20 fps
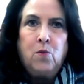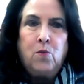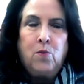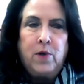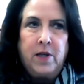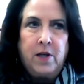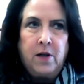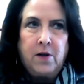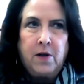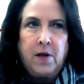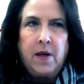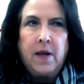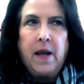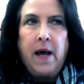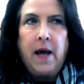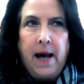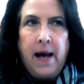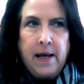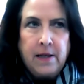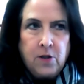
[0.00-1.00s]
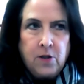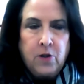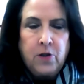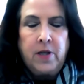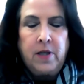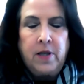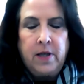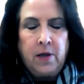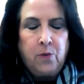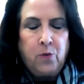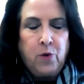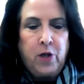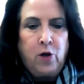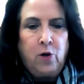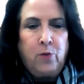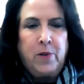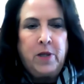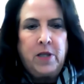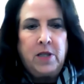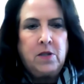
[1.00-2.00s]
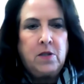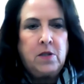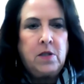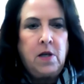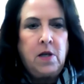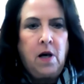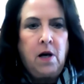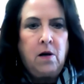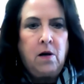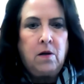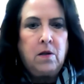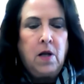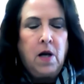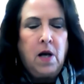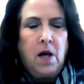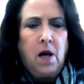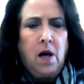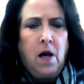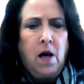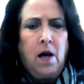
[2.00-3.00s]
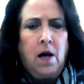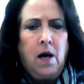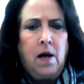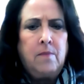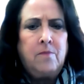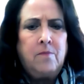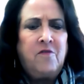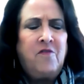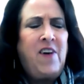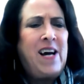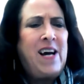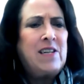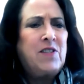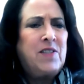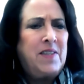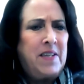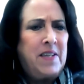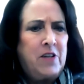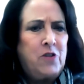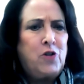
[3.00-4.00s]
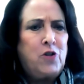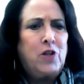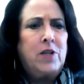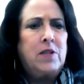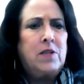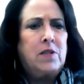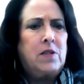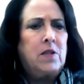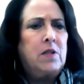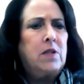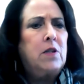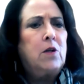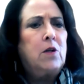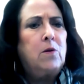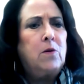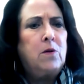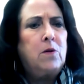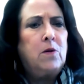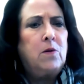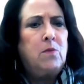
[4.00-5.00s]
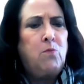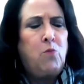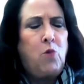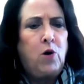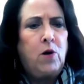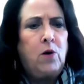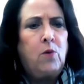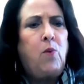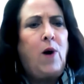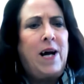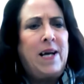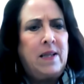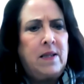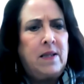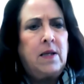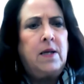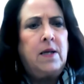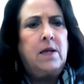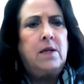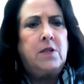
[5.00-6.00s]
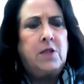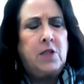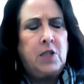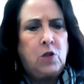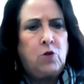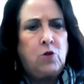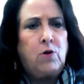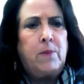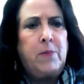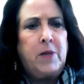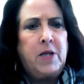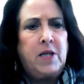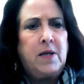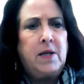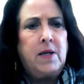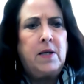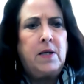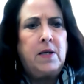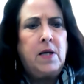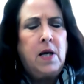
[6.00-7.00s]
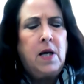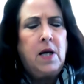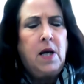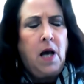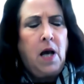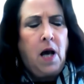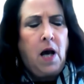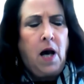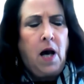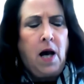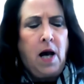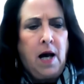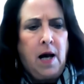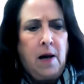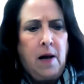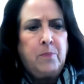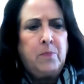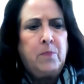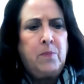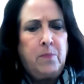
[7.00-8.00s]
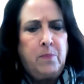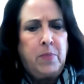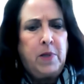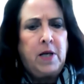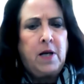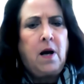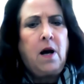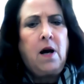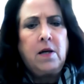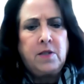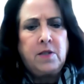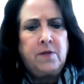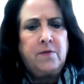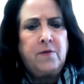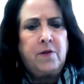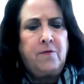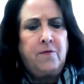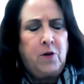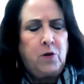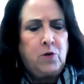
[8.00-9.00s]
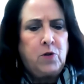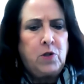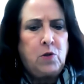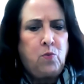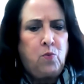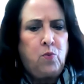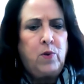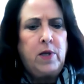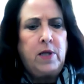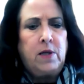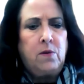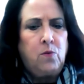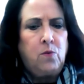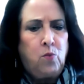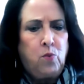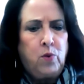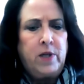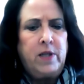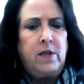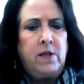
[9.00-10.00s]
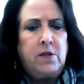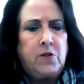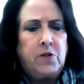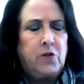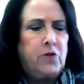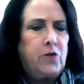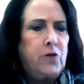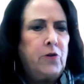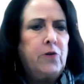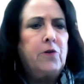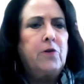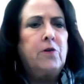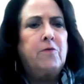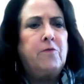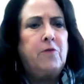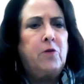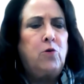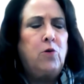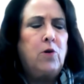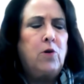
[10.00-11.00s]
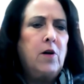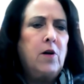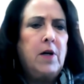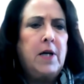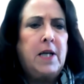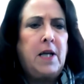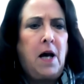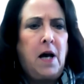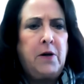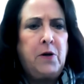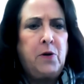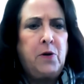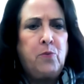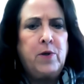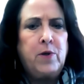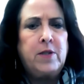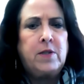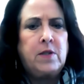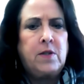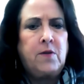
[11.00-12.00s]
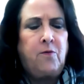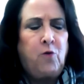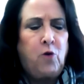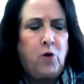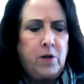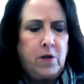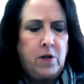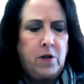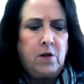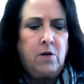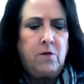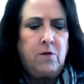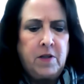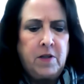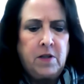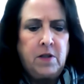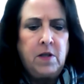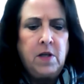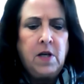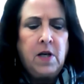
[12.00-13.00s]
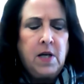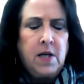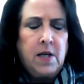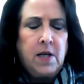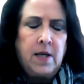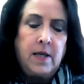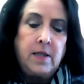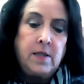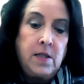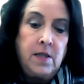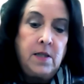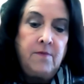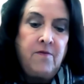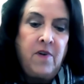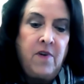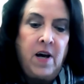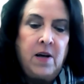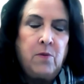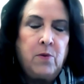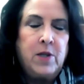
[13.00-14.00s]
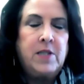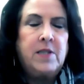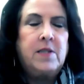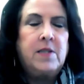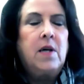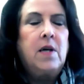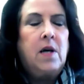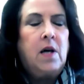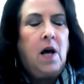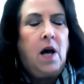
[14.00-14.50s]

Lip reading: We are not looking at reopening until vaccination gets a little more widely distributed because of the folks we serve who are at higher risk for the COVID-19 virus.